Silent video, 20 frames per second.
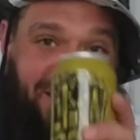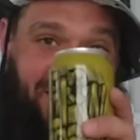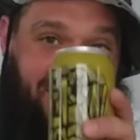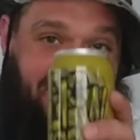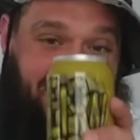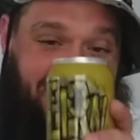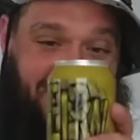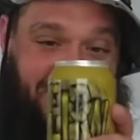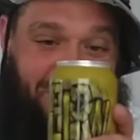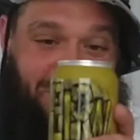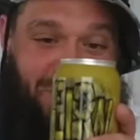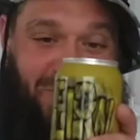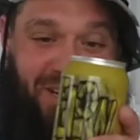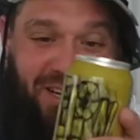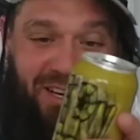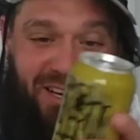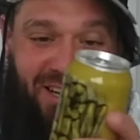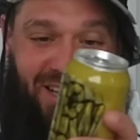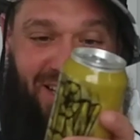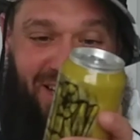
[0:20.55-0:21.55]
Because this
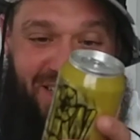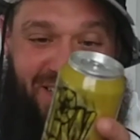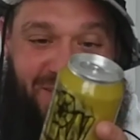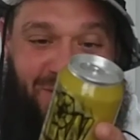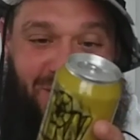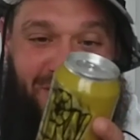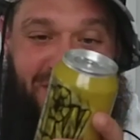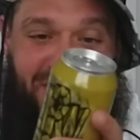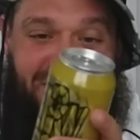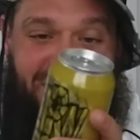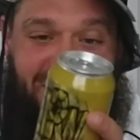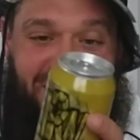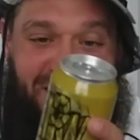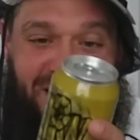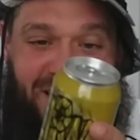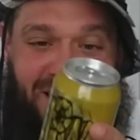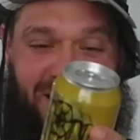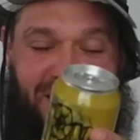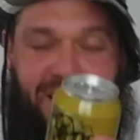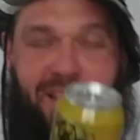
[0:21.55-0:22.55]
one, I saw this
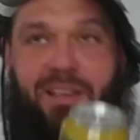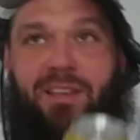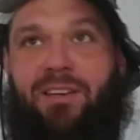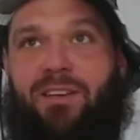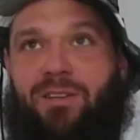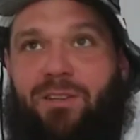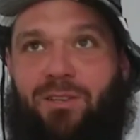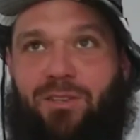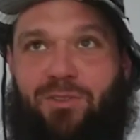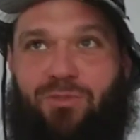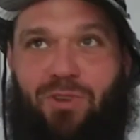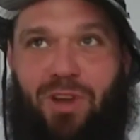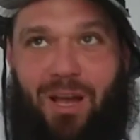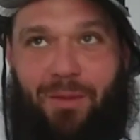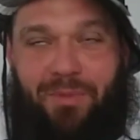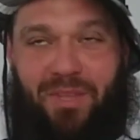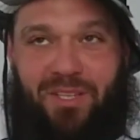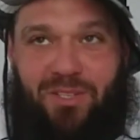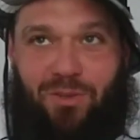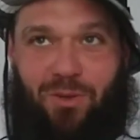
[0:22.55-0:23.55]

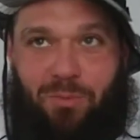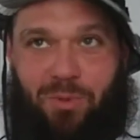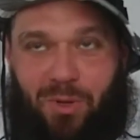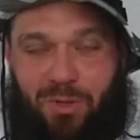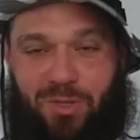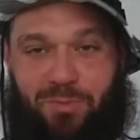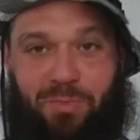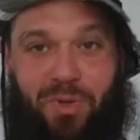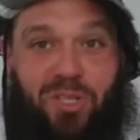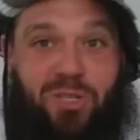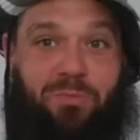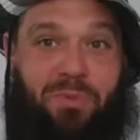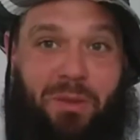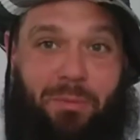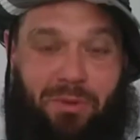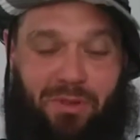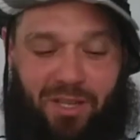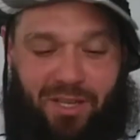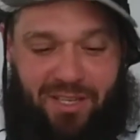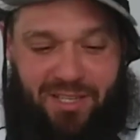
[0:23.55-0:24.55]
dropped. I saw a bunch of
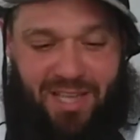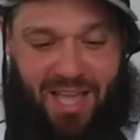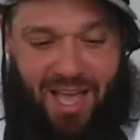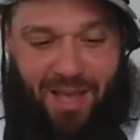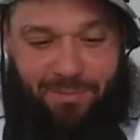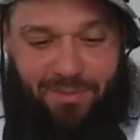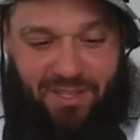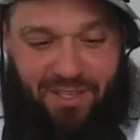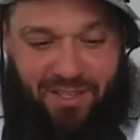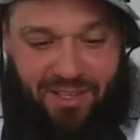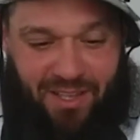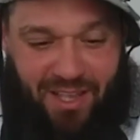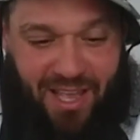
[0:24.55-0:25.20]
people untapped.